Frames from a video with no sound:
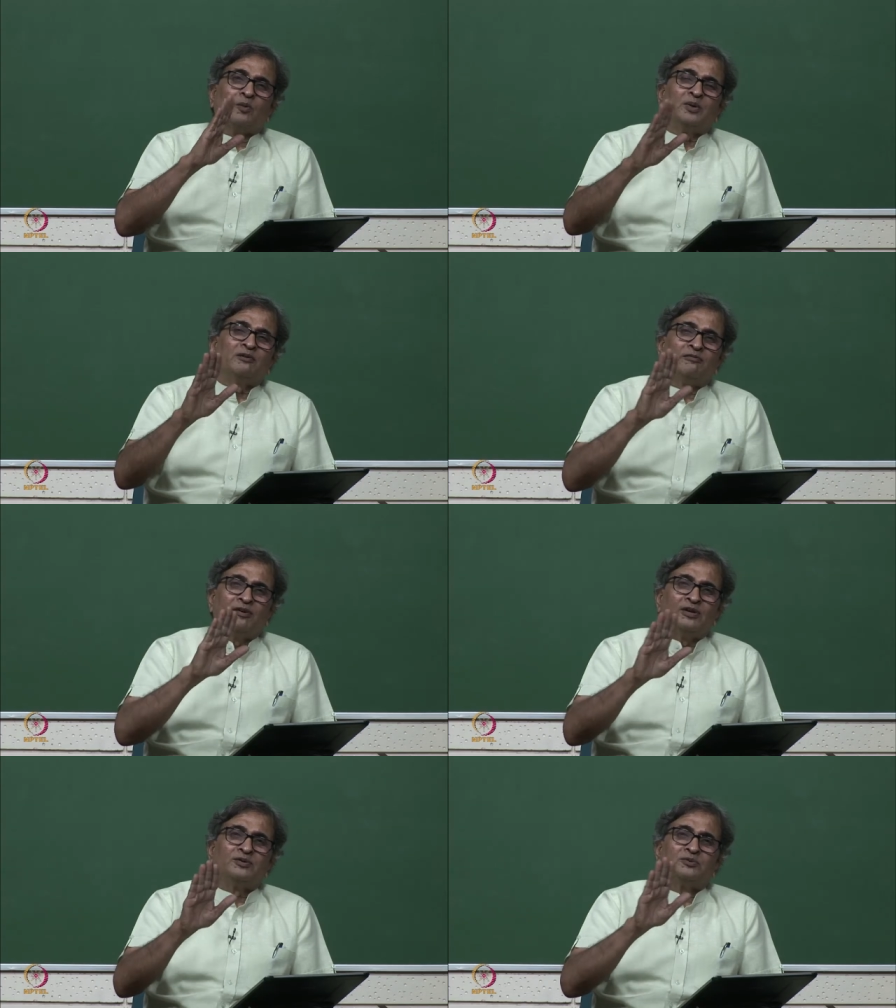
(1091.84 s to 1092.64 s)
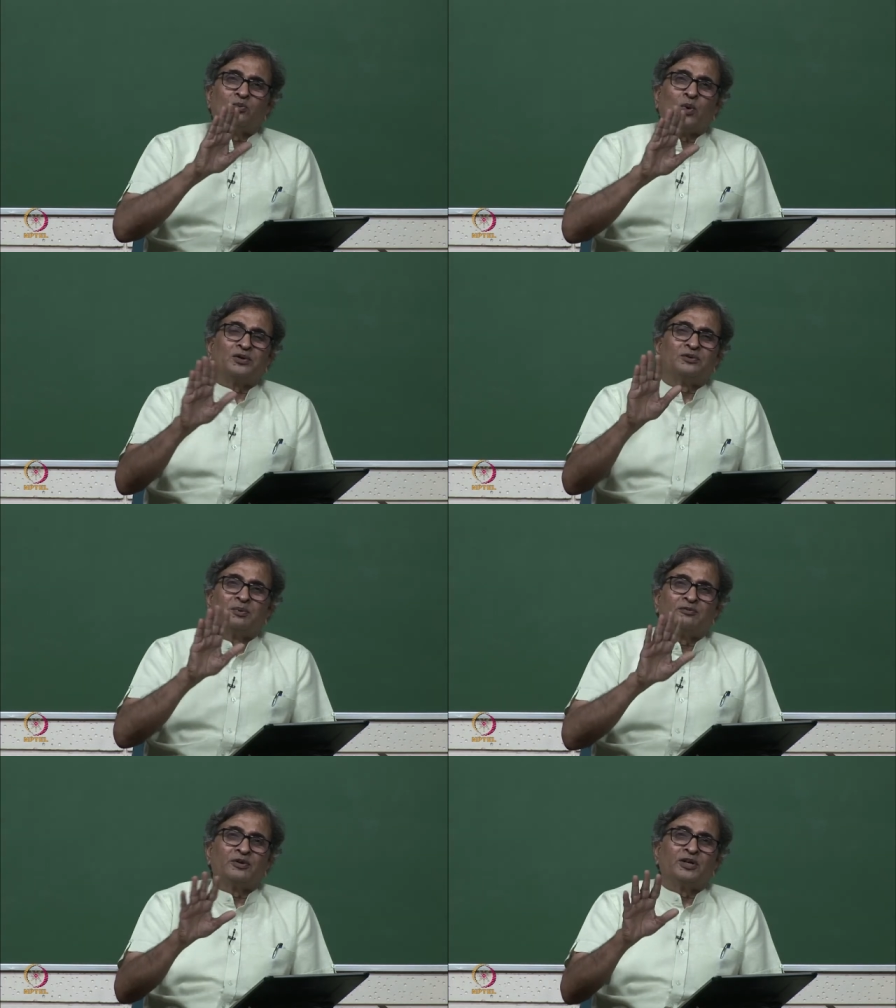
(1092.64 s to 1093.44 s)
how many fins, what is the
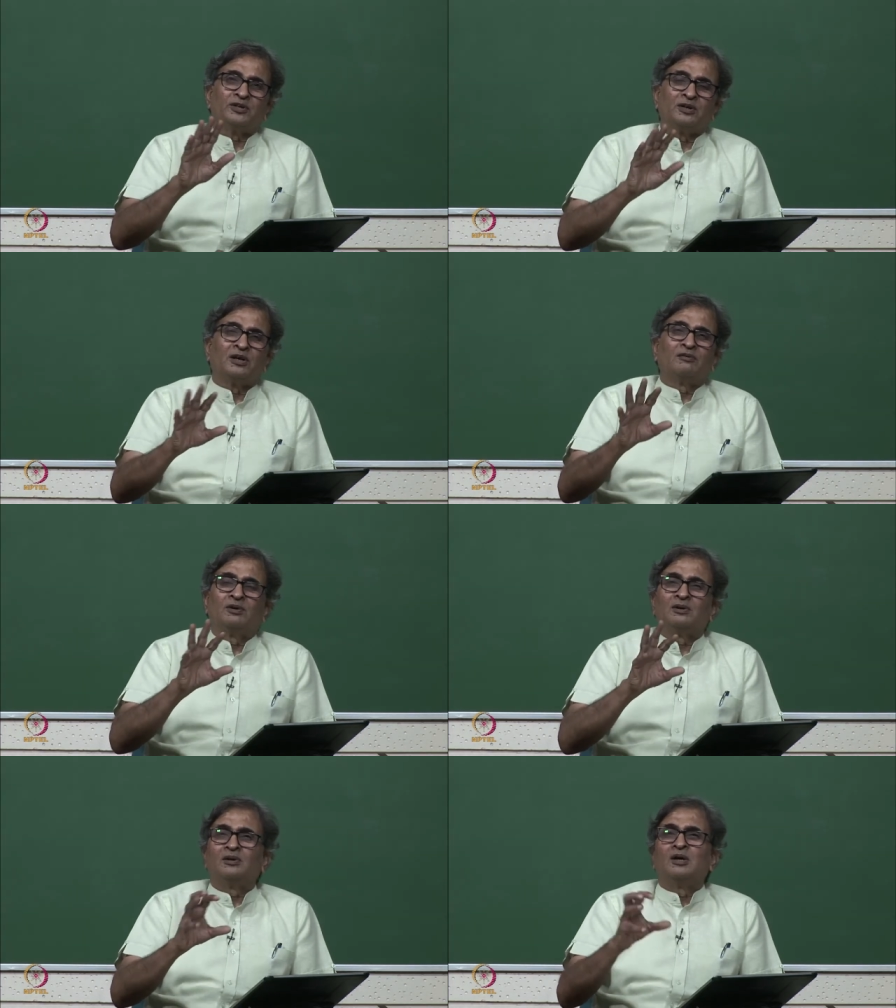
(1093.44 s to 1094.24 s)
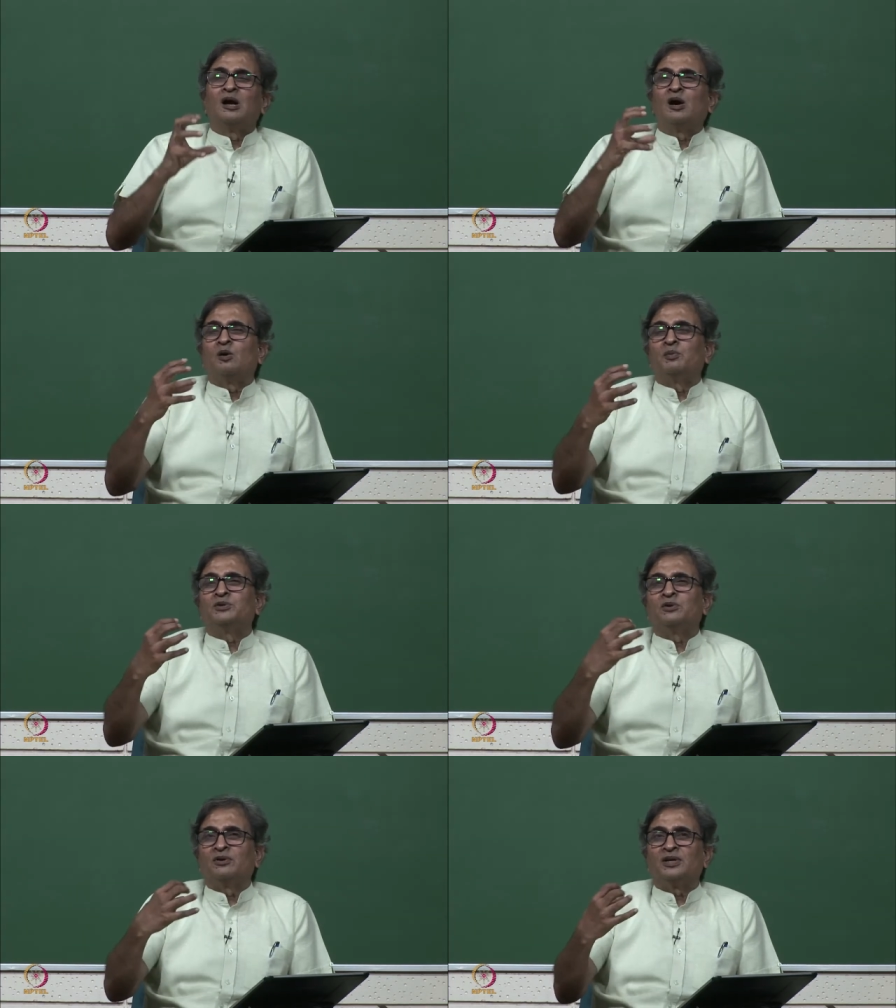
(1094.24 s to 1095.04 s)
perforation level, how
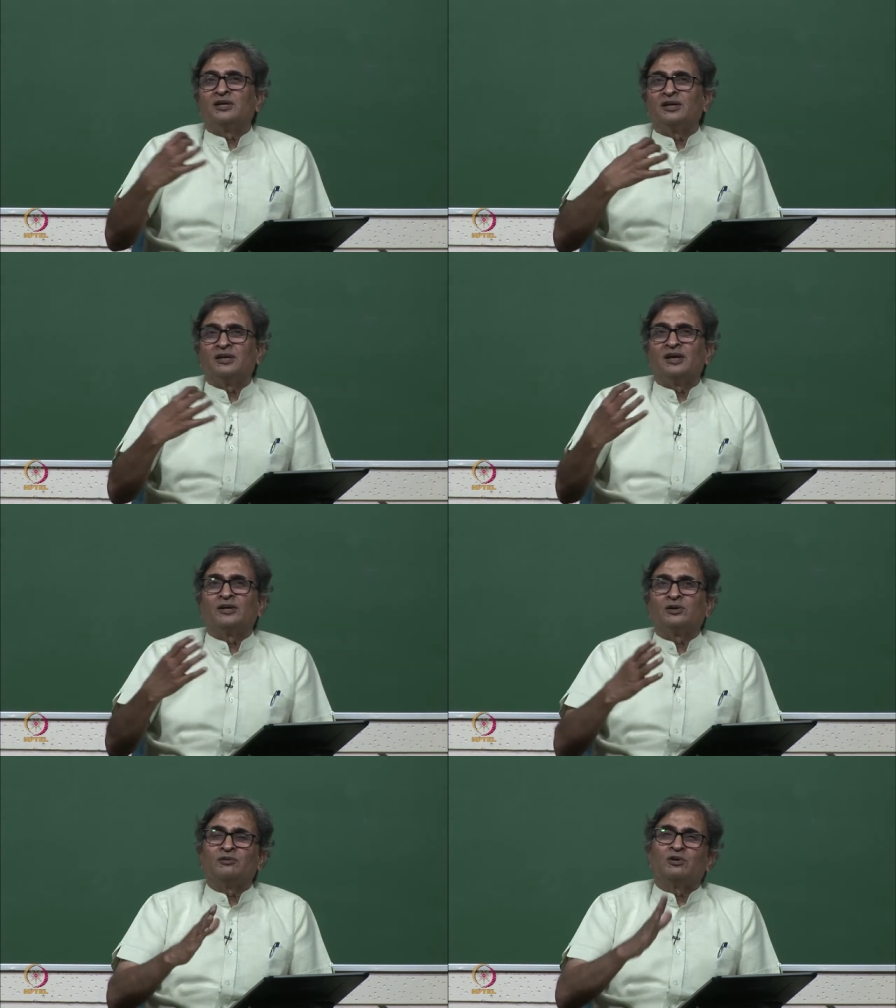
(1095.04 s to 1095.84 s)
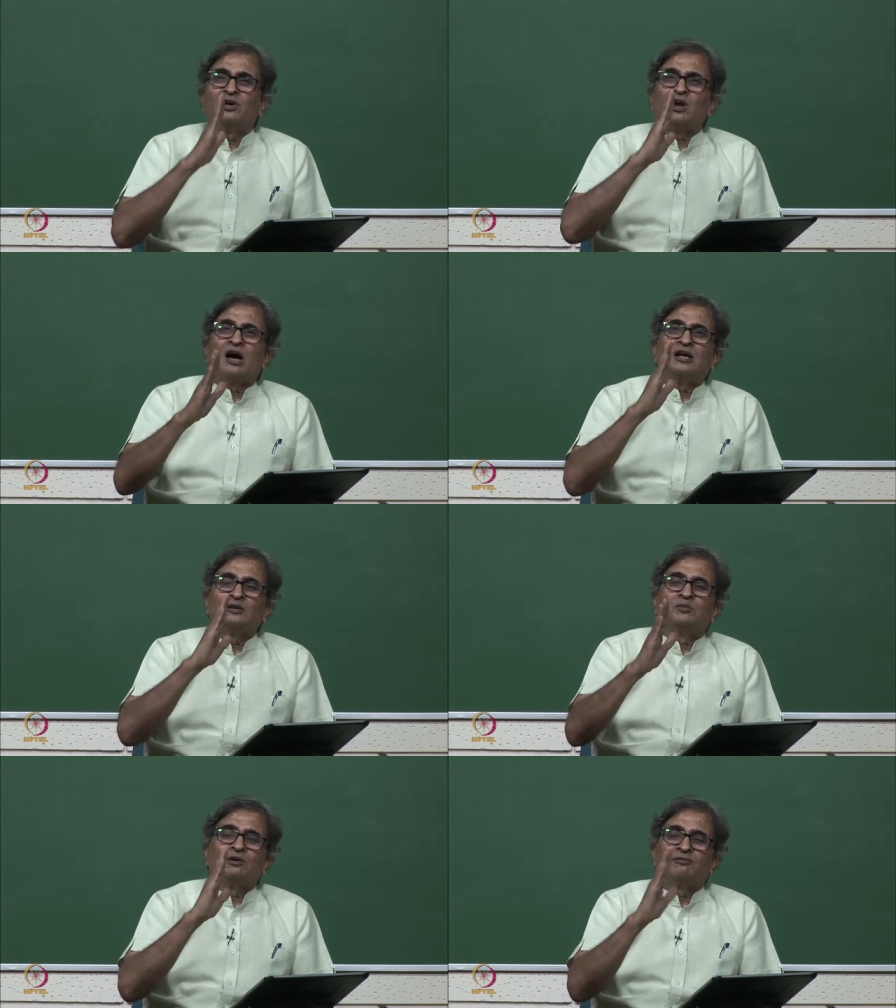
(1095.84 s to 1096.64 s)
much contact area actually, you can large
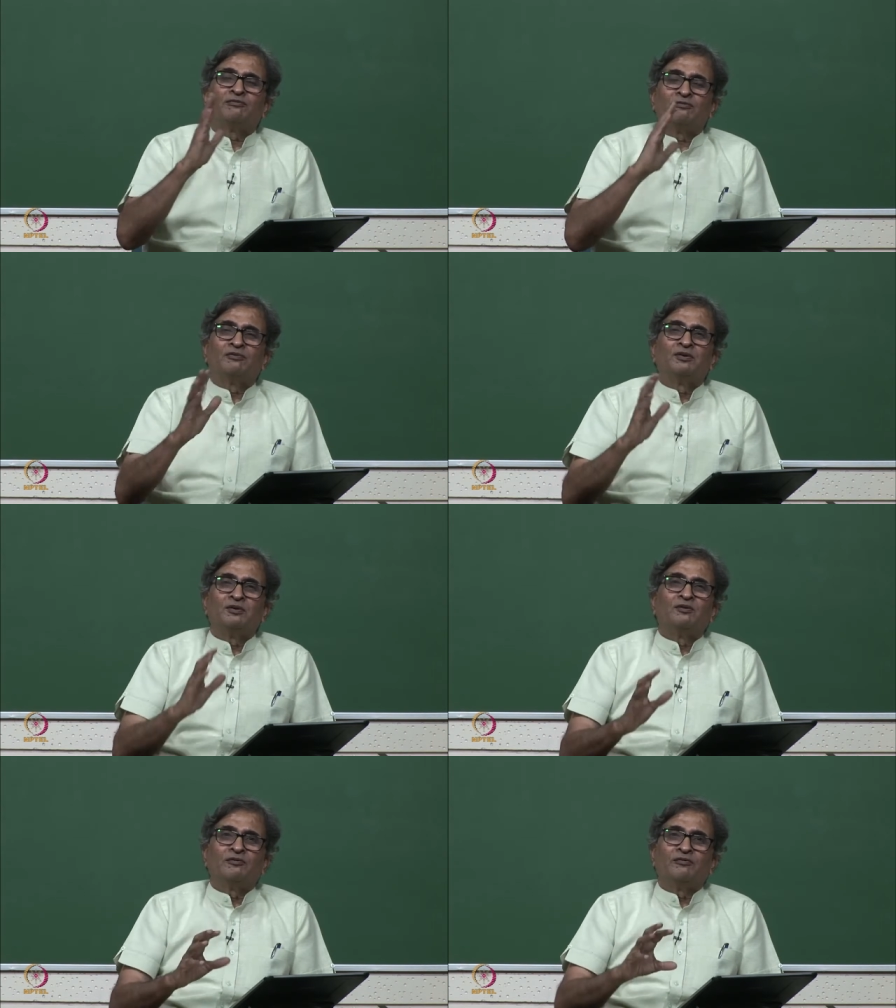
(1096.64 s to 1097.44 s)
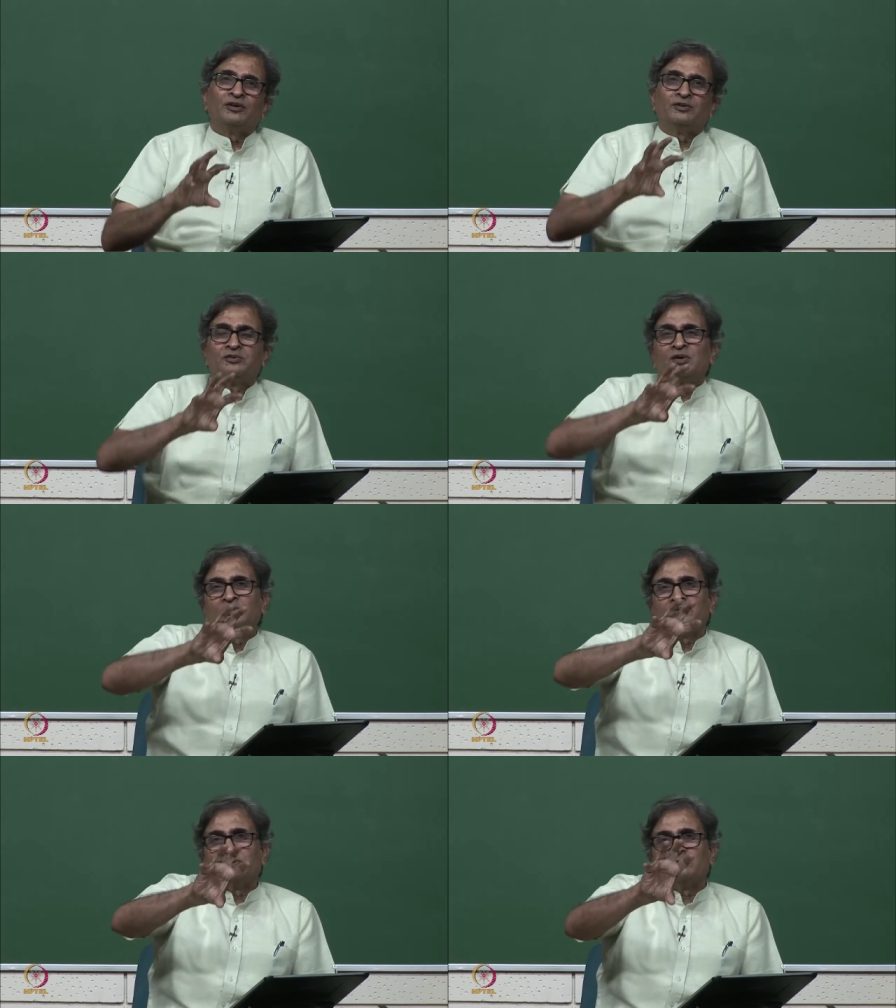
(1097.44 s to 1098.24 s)
number of fins.
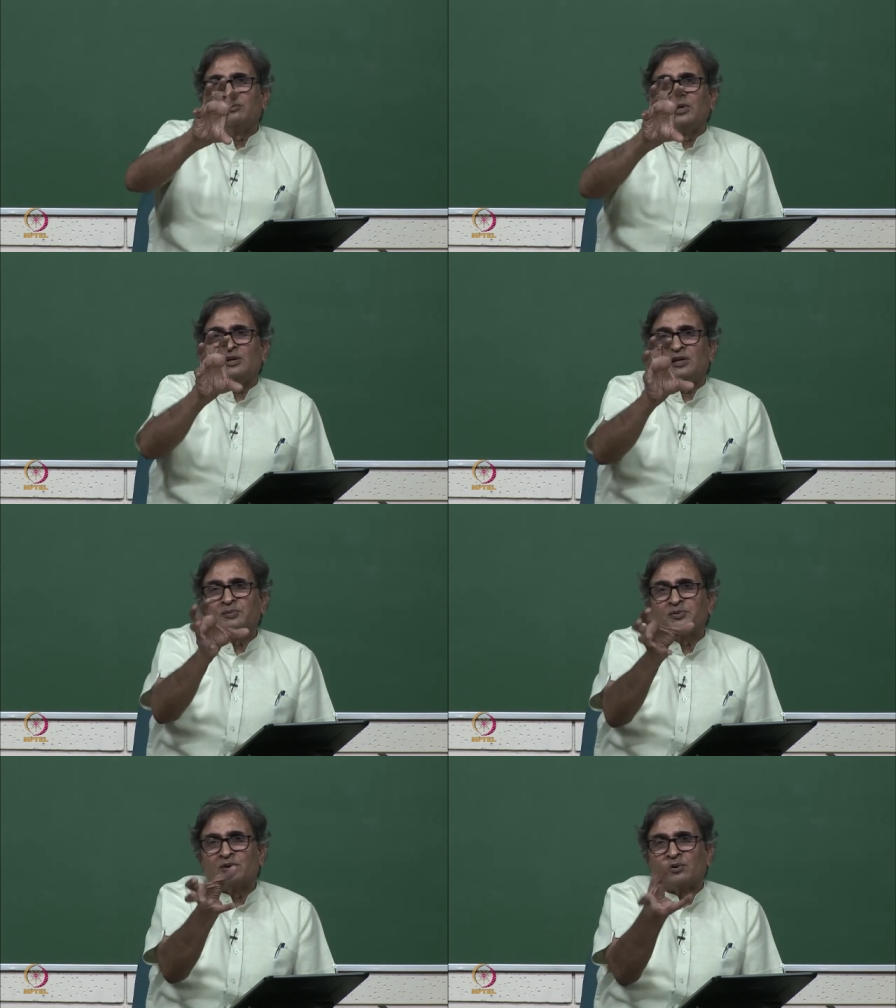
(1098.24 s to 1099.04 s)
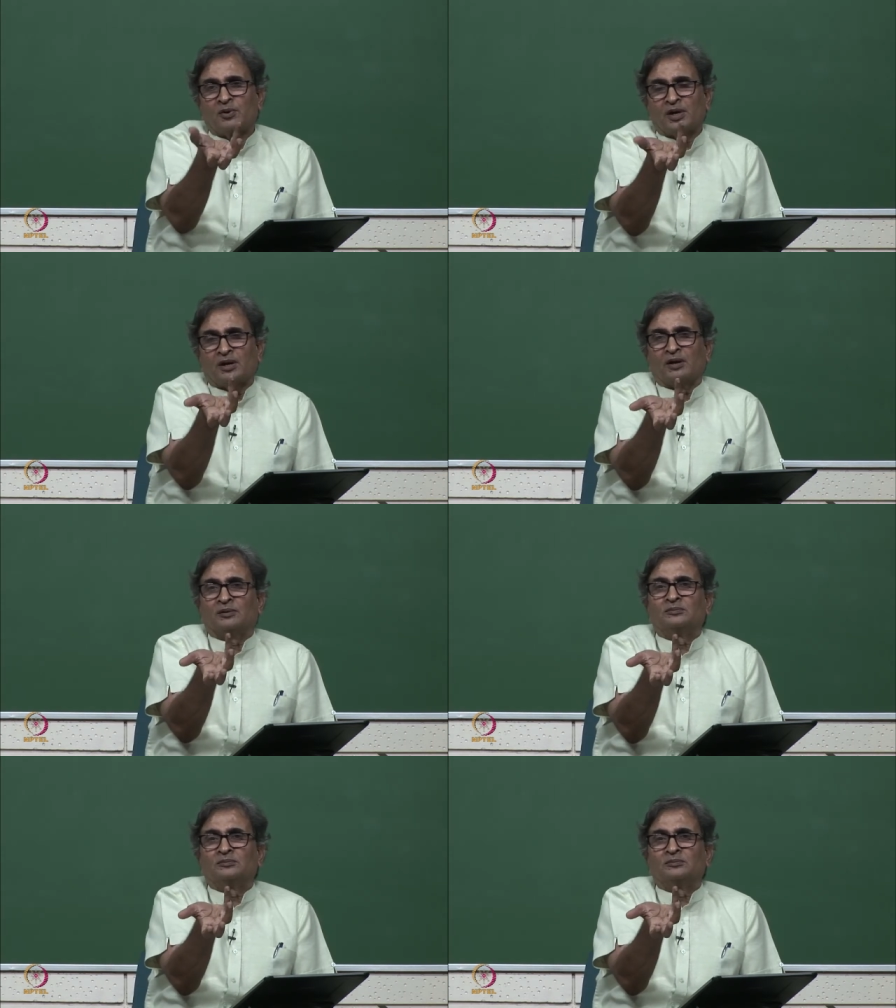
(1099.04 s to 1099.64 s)
So, this wheel keeps on rotating.